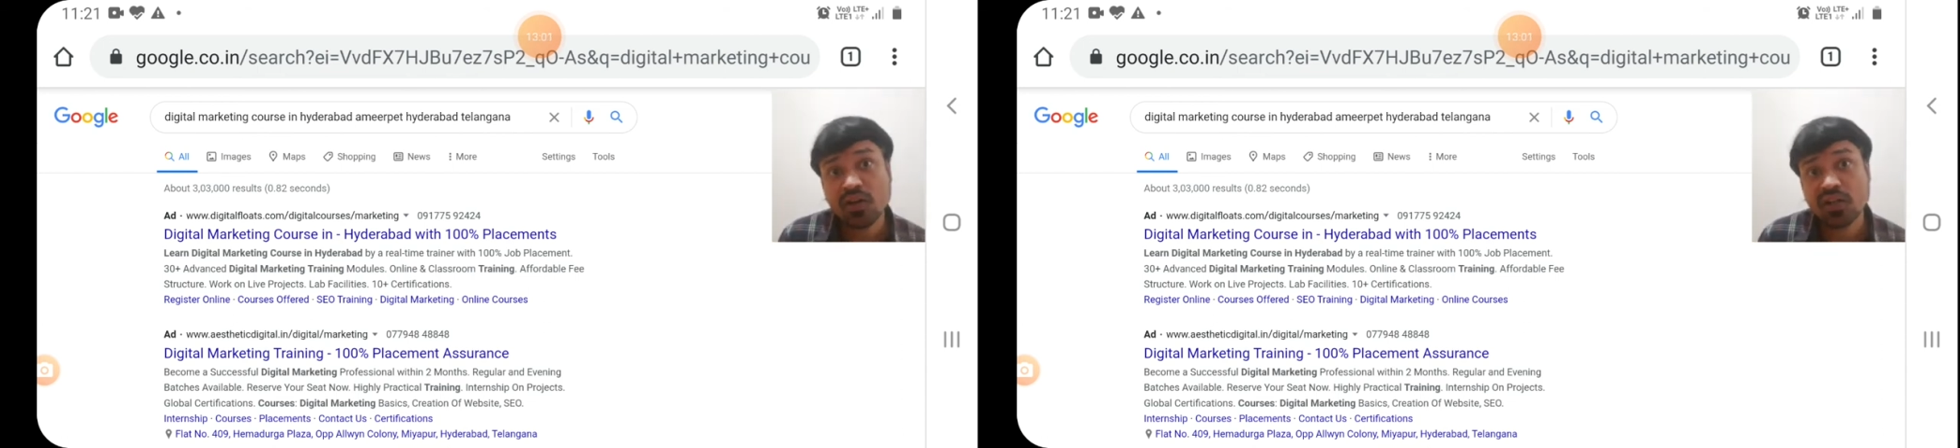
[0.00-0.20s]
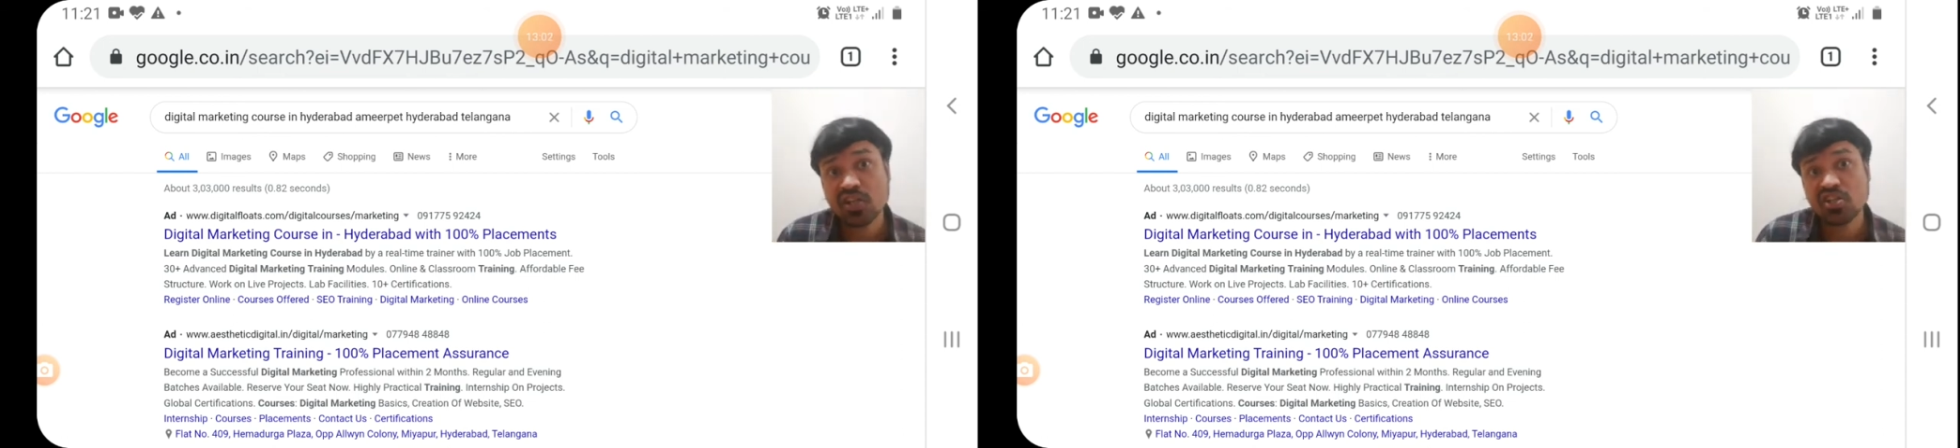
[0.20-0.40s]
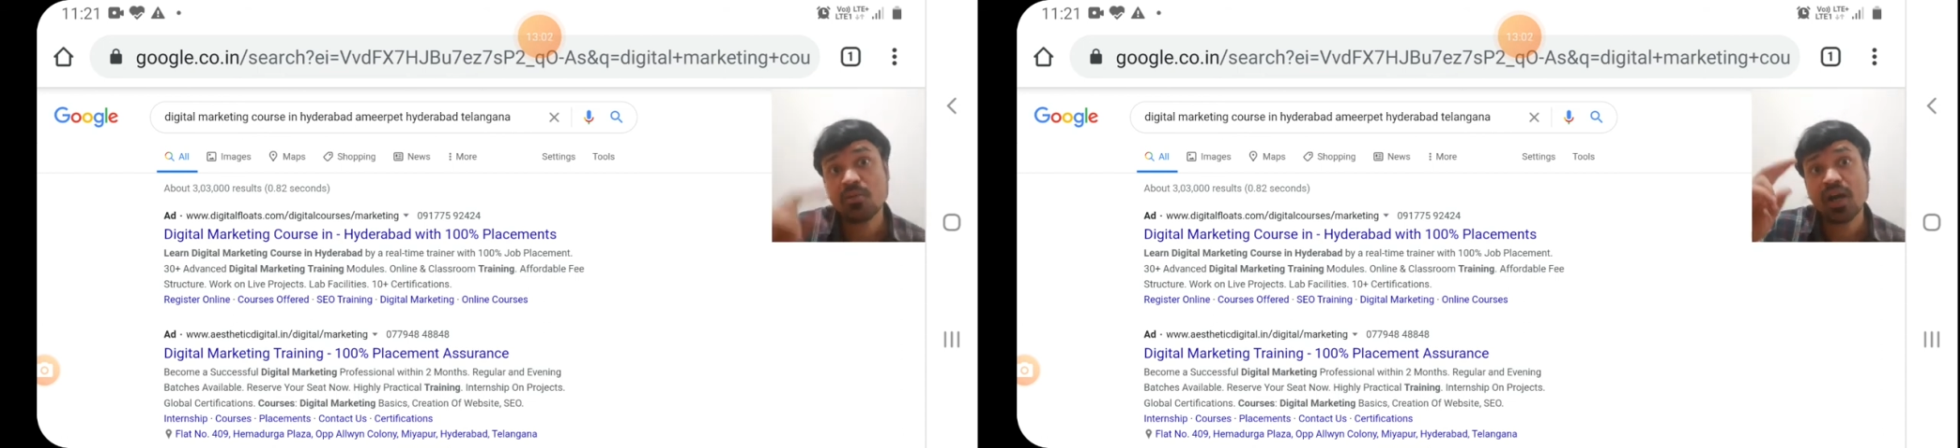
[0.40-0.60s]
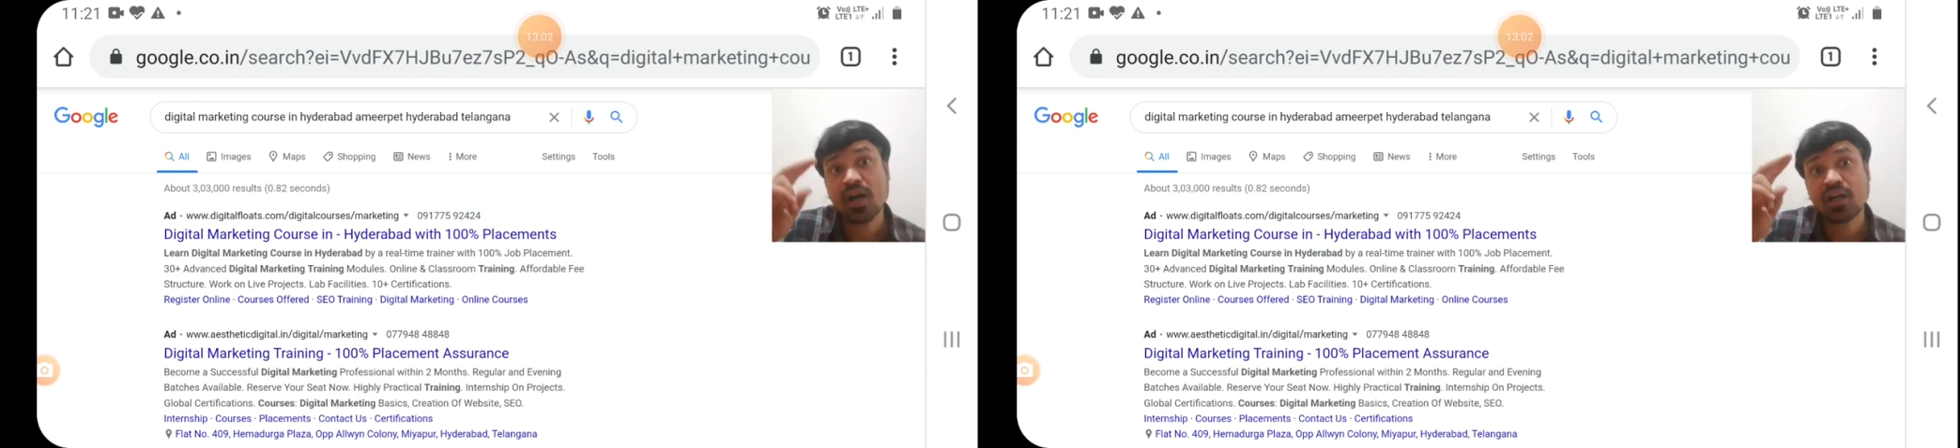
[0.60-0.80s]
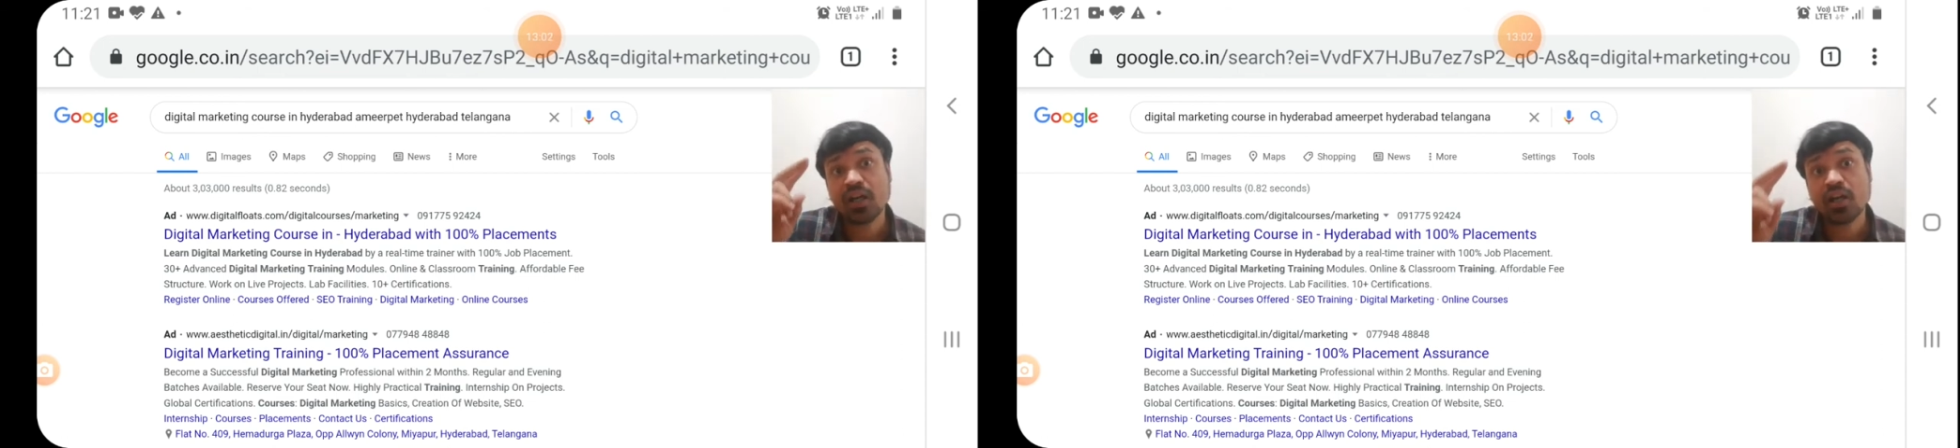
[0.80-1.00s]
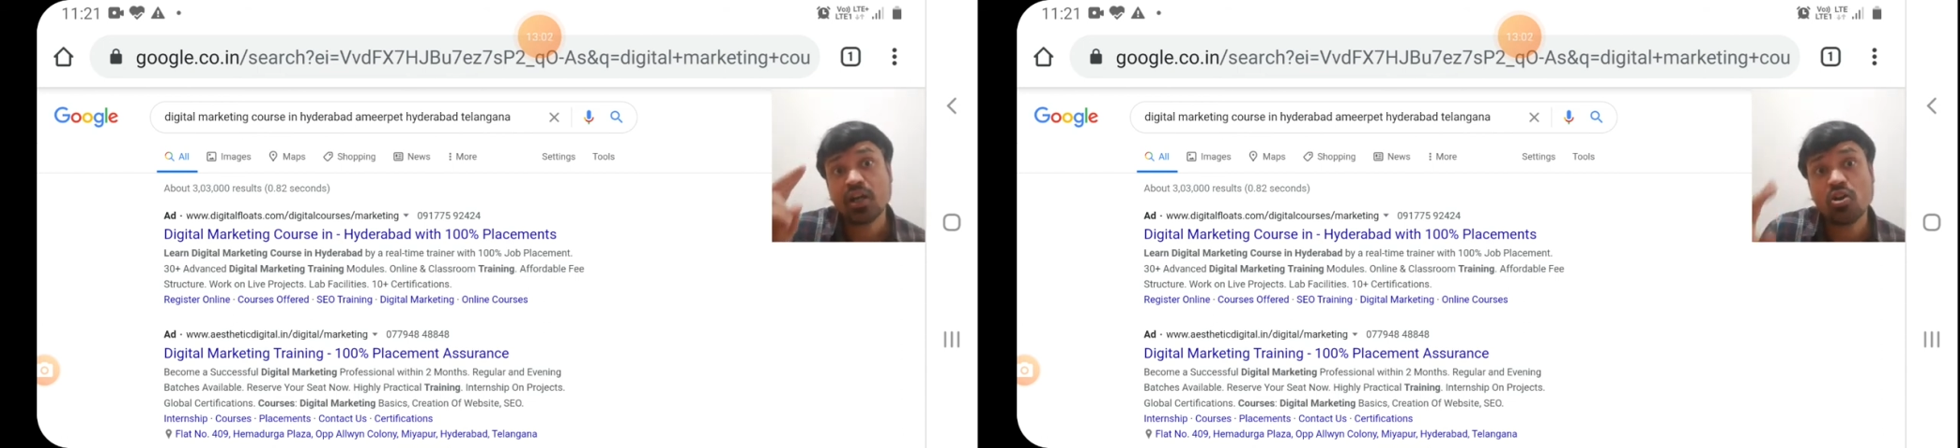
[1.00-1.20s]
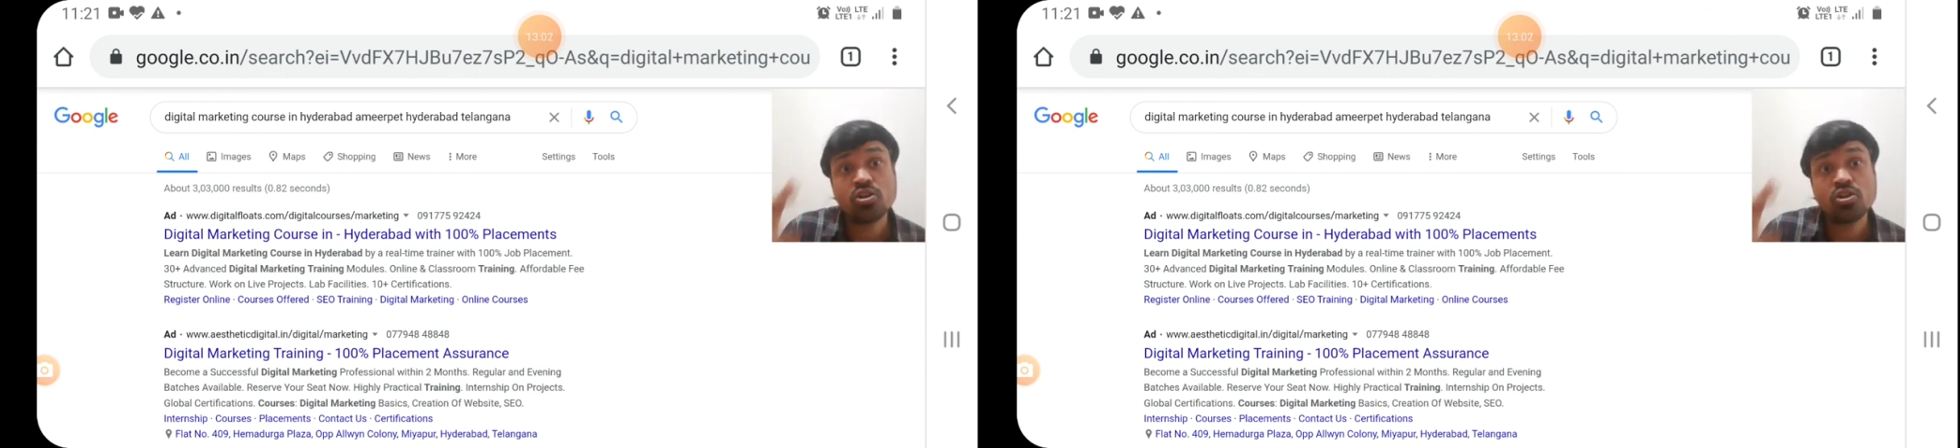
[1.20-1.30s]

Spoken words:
Digital Marketing Course